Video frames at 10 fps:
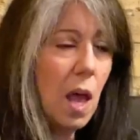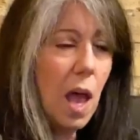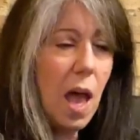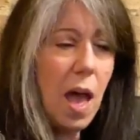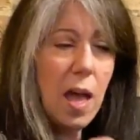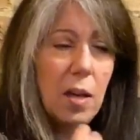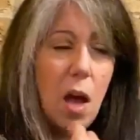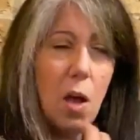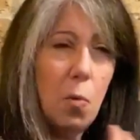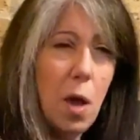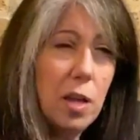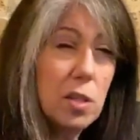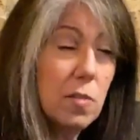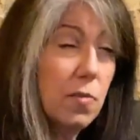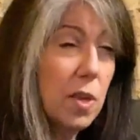And I'll
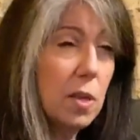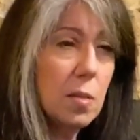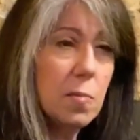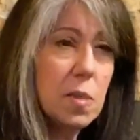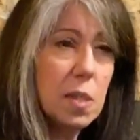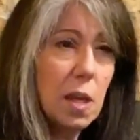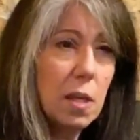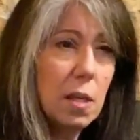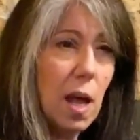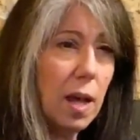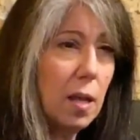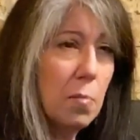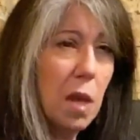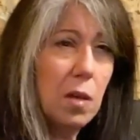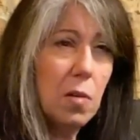watch films and
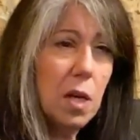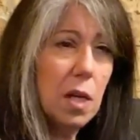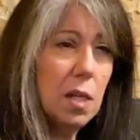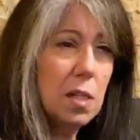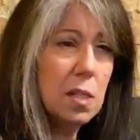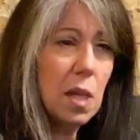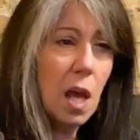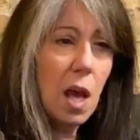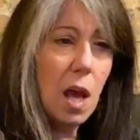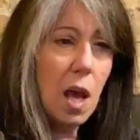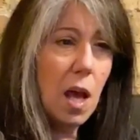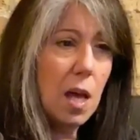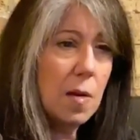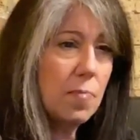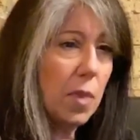documentaries. Um,
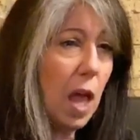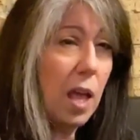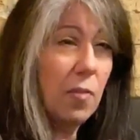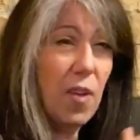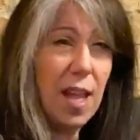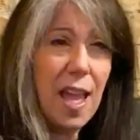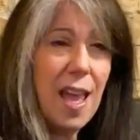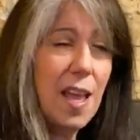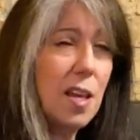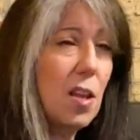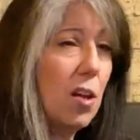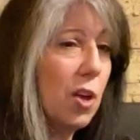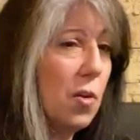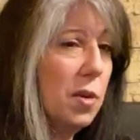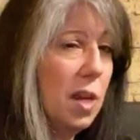if I can, I'll
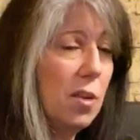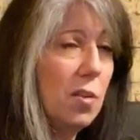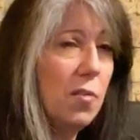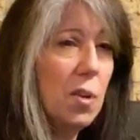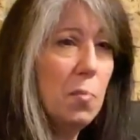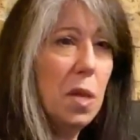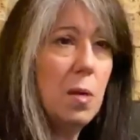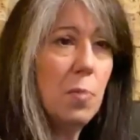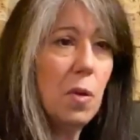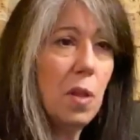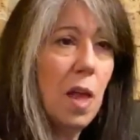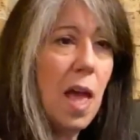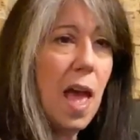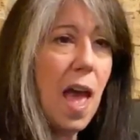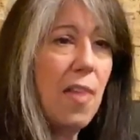go and interview people.
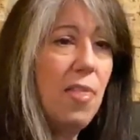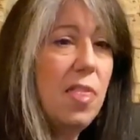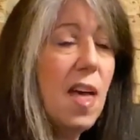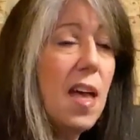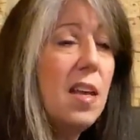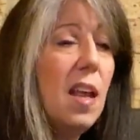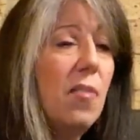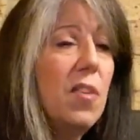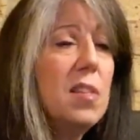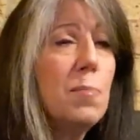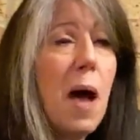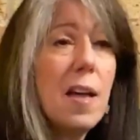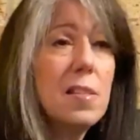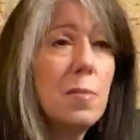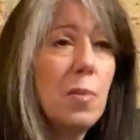And then, if it's
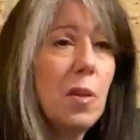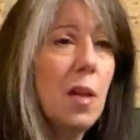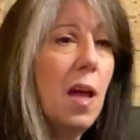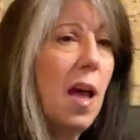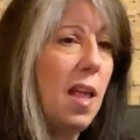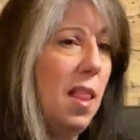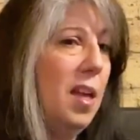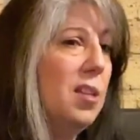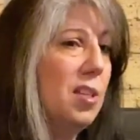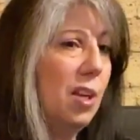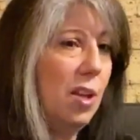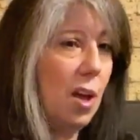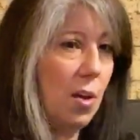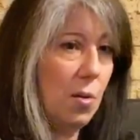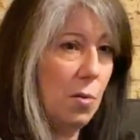possible, I like to
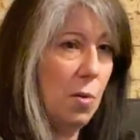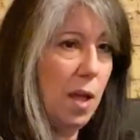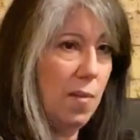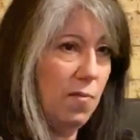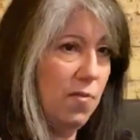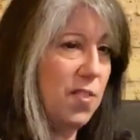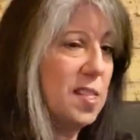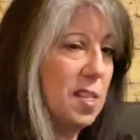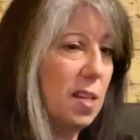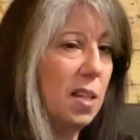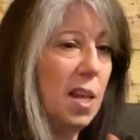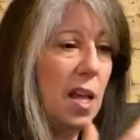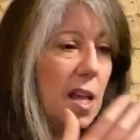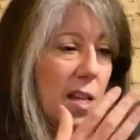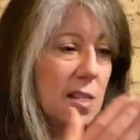go and physically
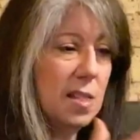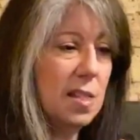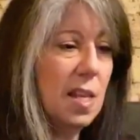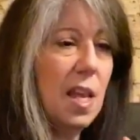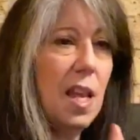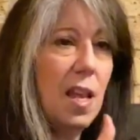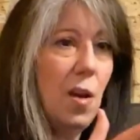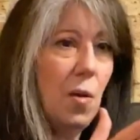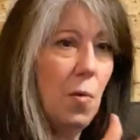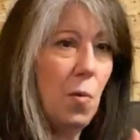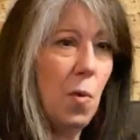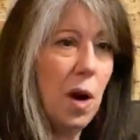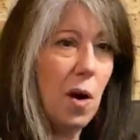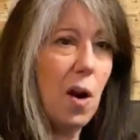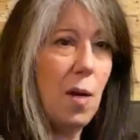see
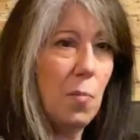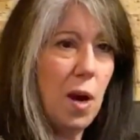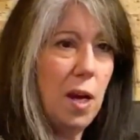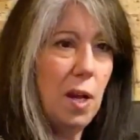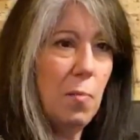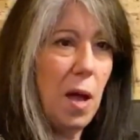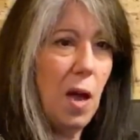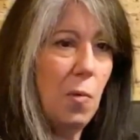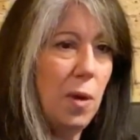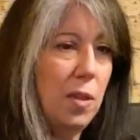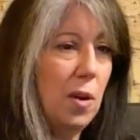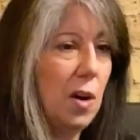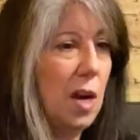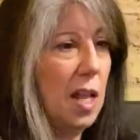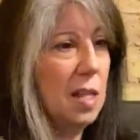where I'm writing about,
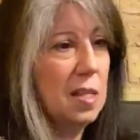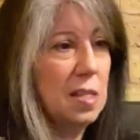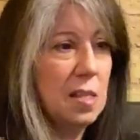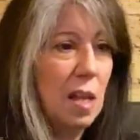whether it's,